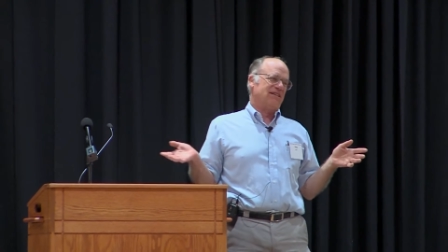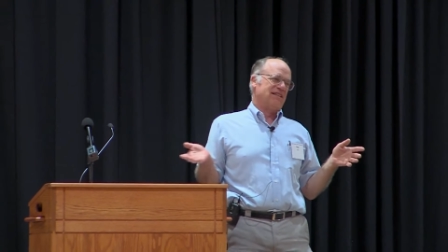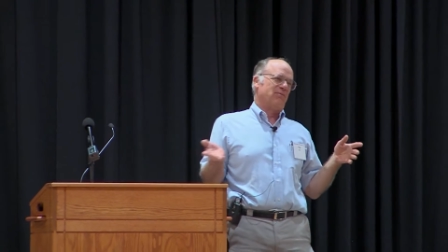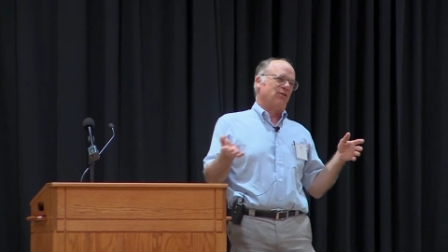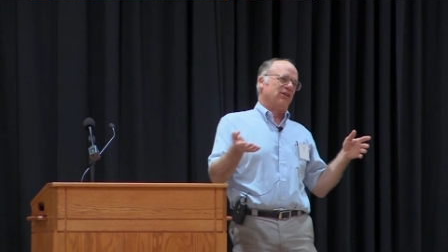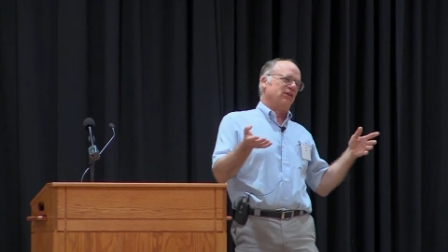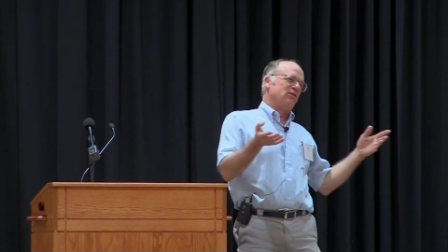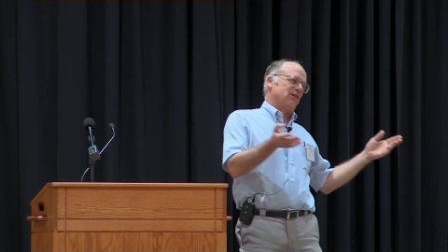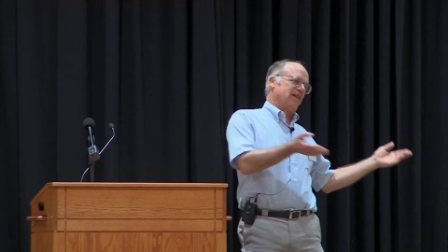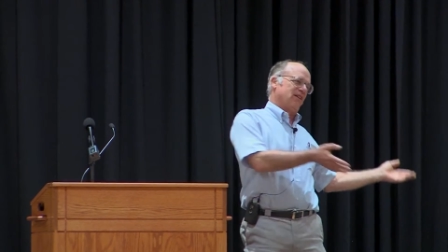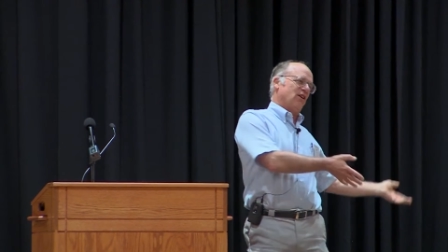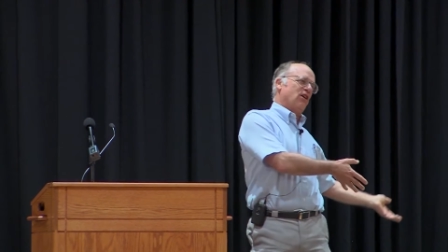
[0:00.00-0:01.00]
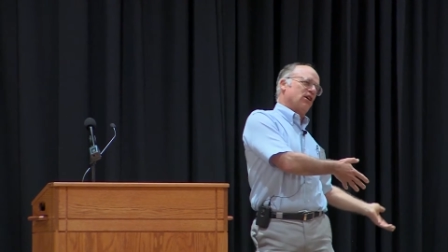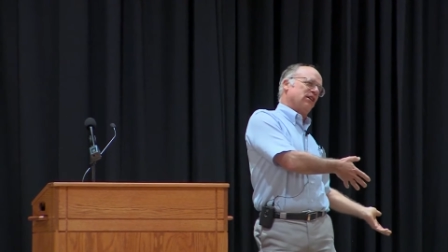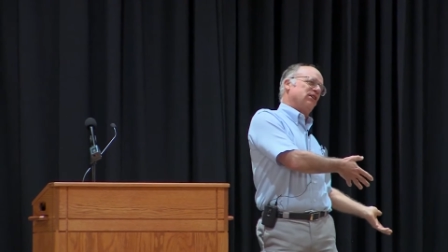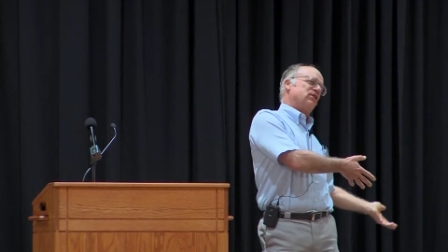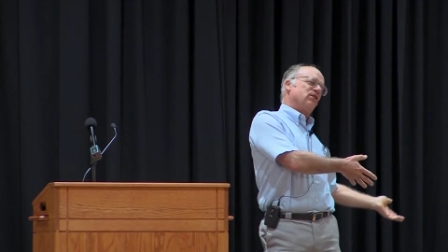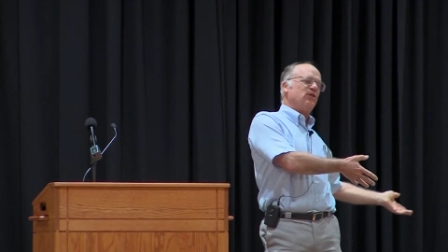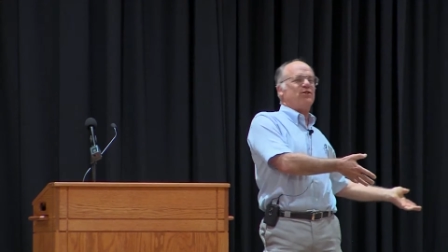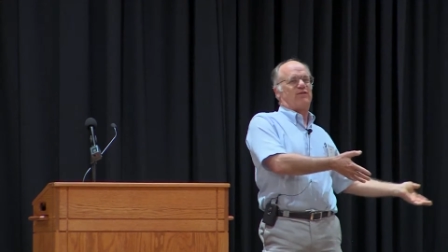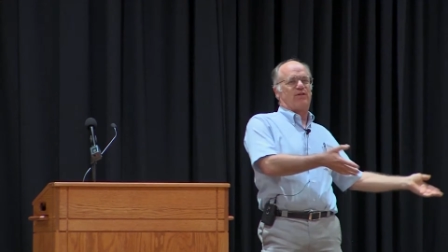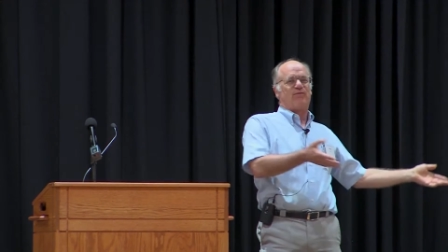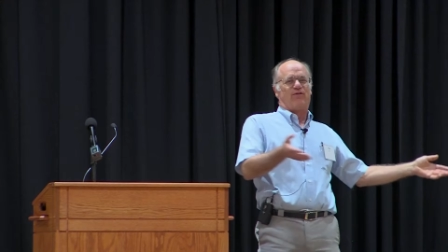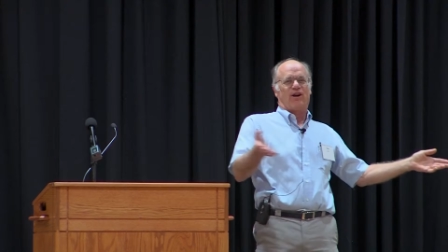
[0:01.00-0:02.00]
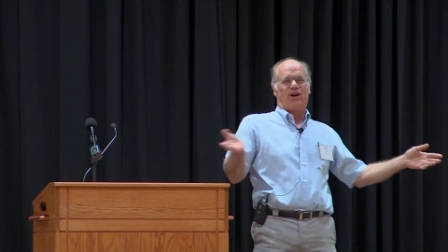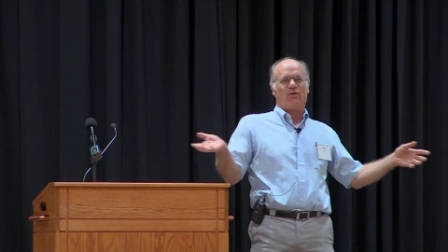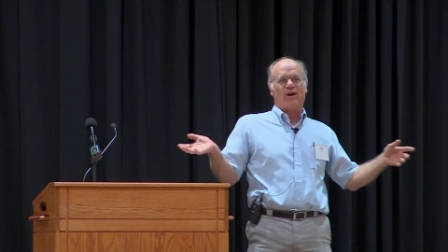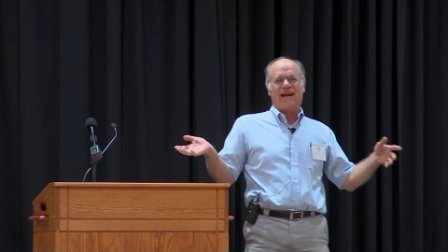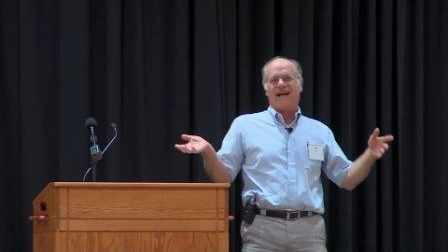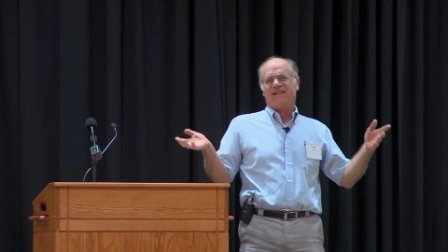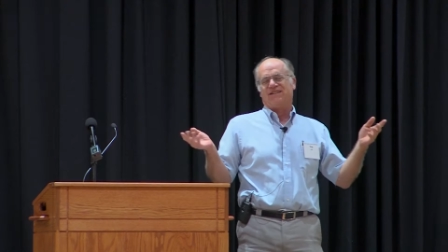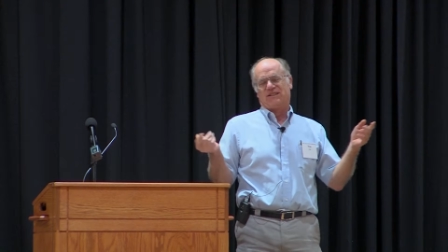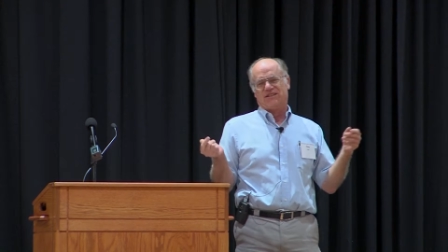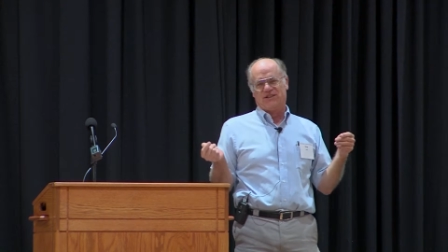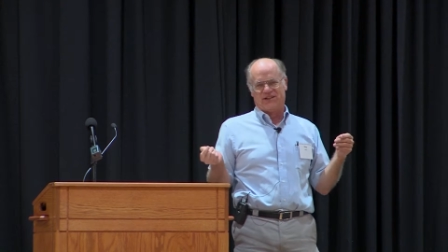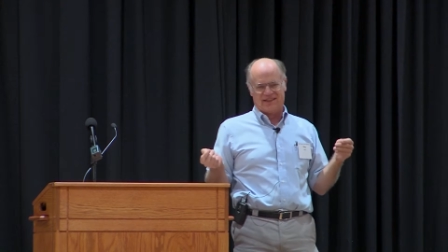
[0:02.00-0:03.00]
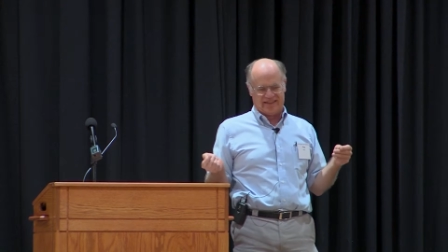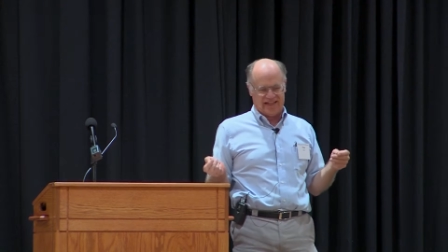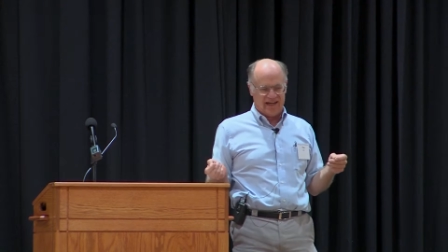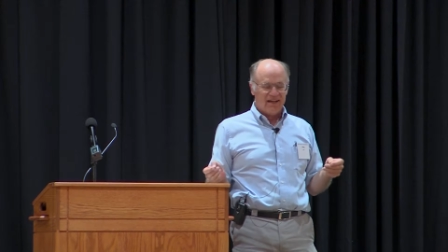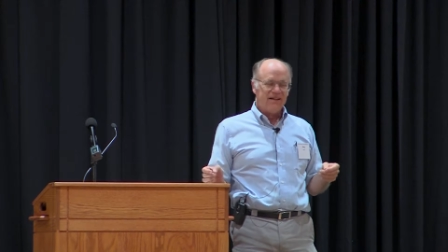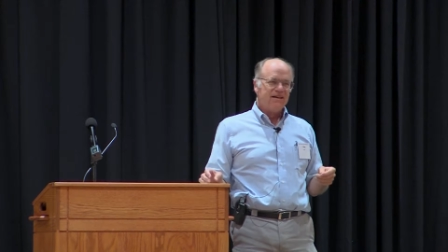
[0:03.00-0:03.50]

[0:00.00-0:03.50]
someone usually long in the tooth from far away, so you can say,